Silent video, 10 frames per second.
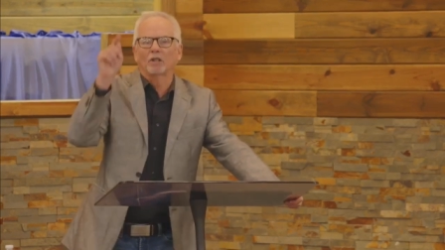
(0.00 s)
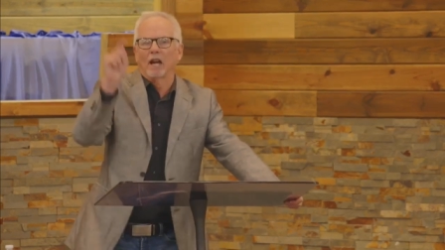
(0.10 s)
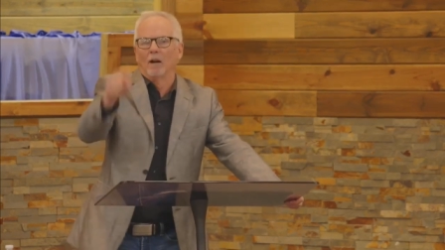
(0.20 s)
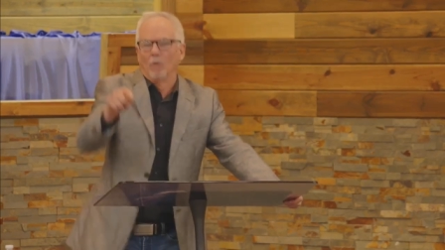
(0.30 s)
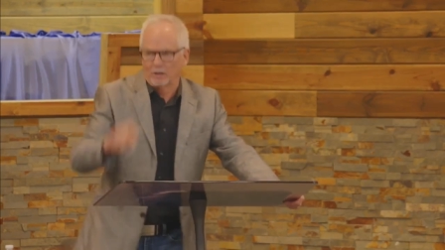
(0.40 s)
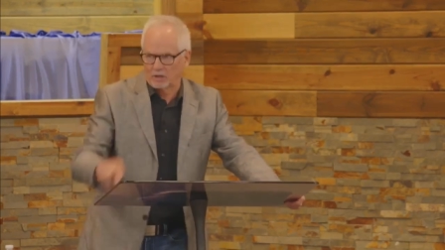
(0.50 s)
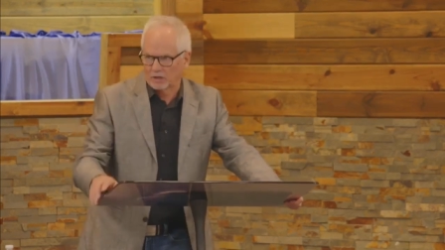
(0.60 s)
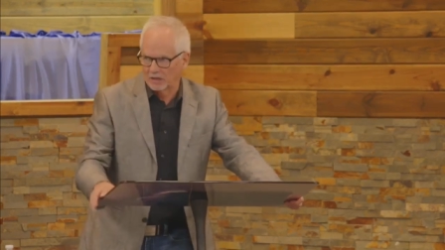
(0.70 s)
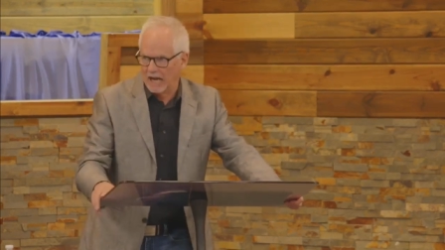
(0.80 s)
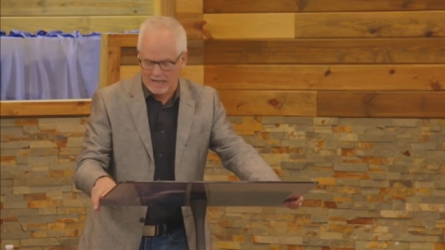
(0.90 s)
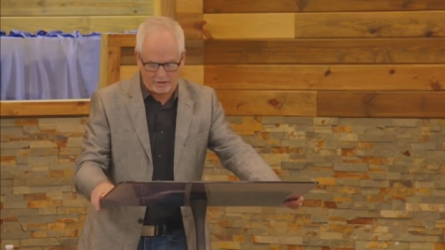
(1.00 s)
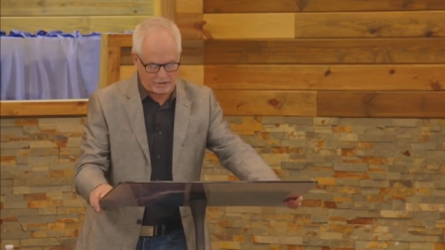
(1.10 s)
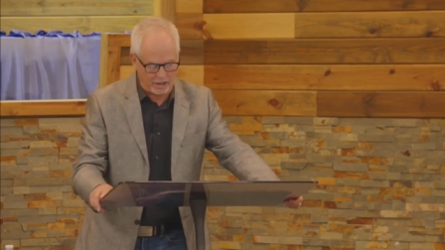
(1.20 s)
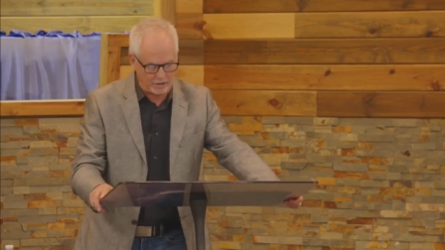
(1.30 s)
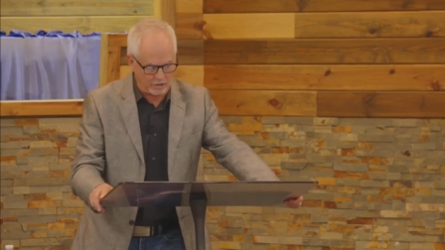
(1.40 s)
care what your science
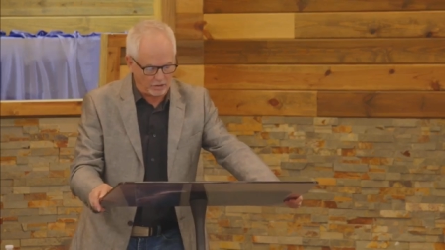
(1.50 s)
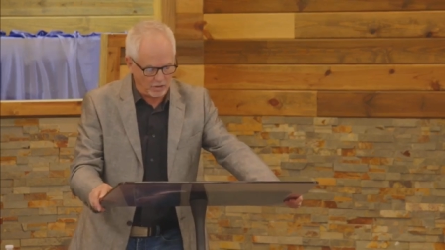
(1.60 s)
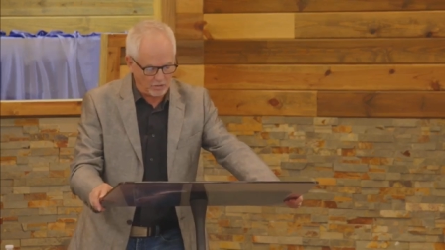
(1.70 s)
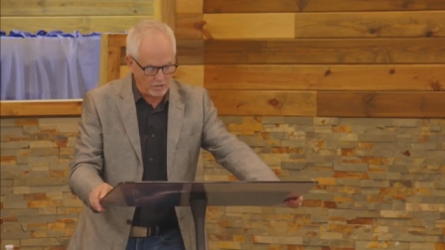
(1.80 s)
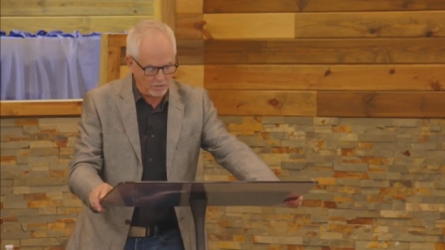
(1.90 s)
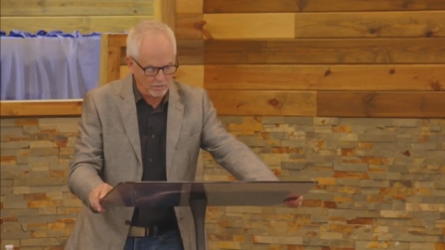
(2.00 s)
teacher told you.